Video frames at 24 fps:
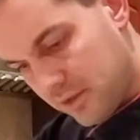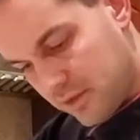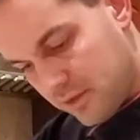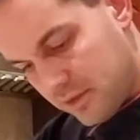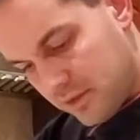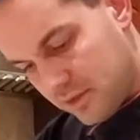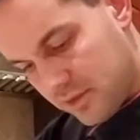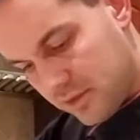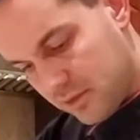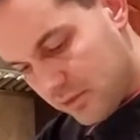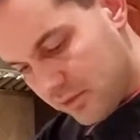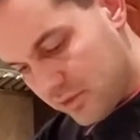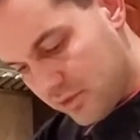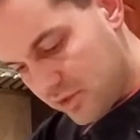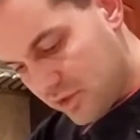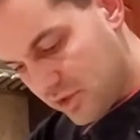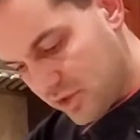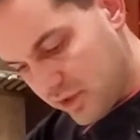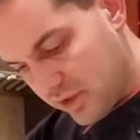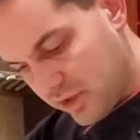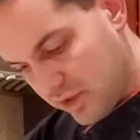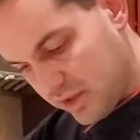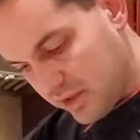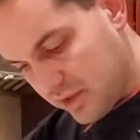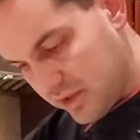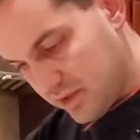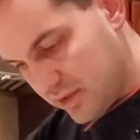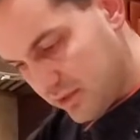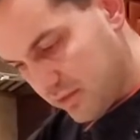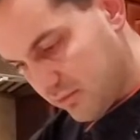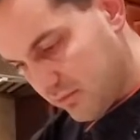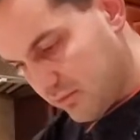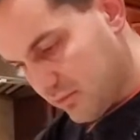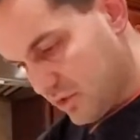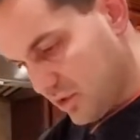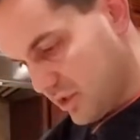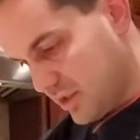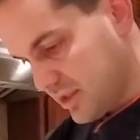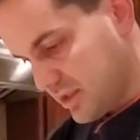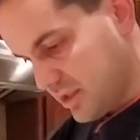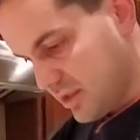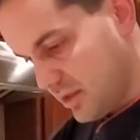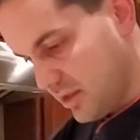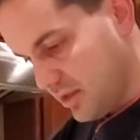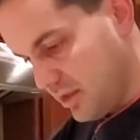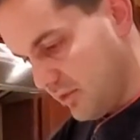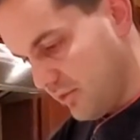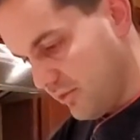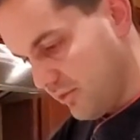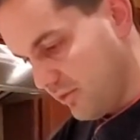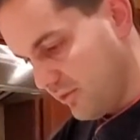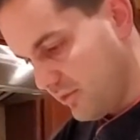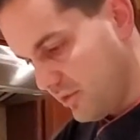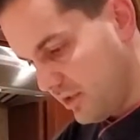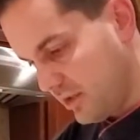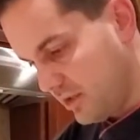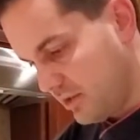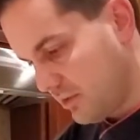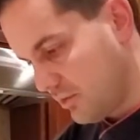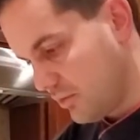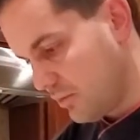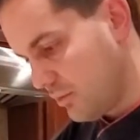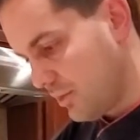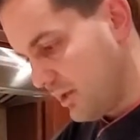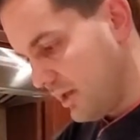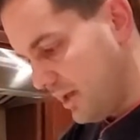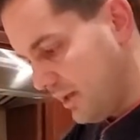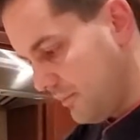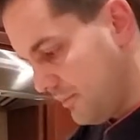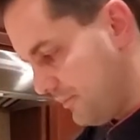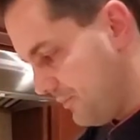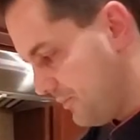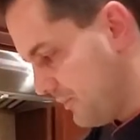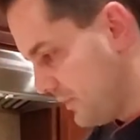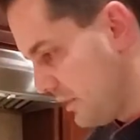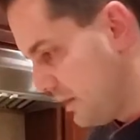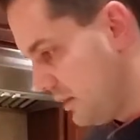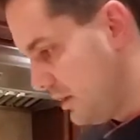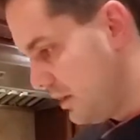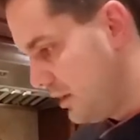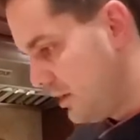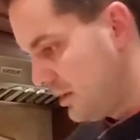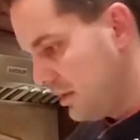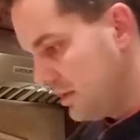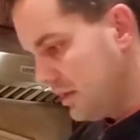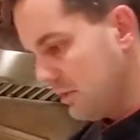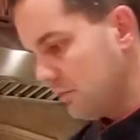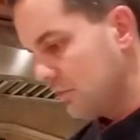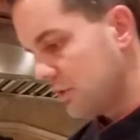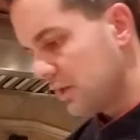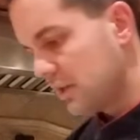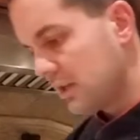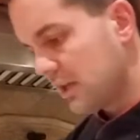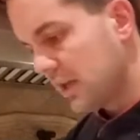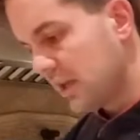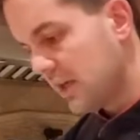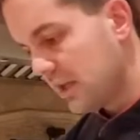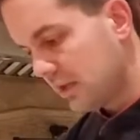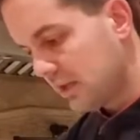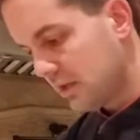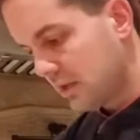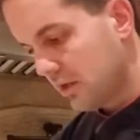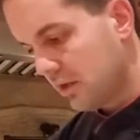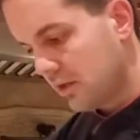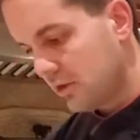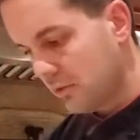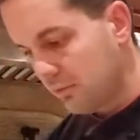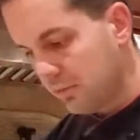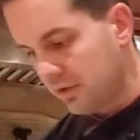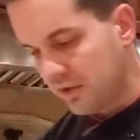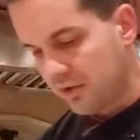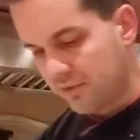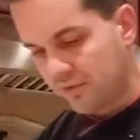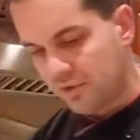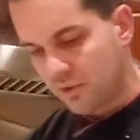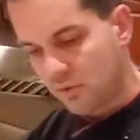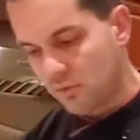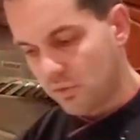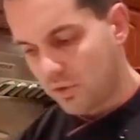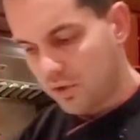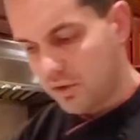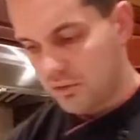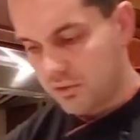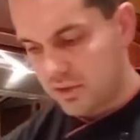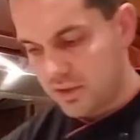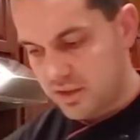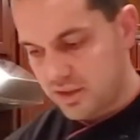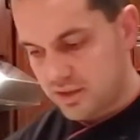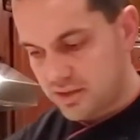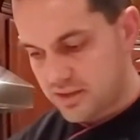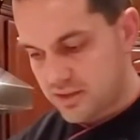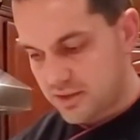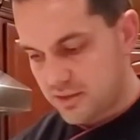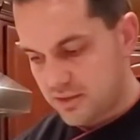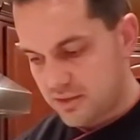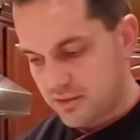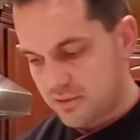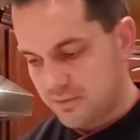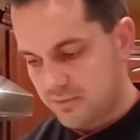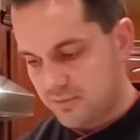So just enough, not too bad. Then we're gonna get a little bit of the walnuts.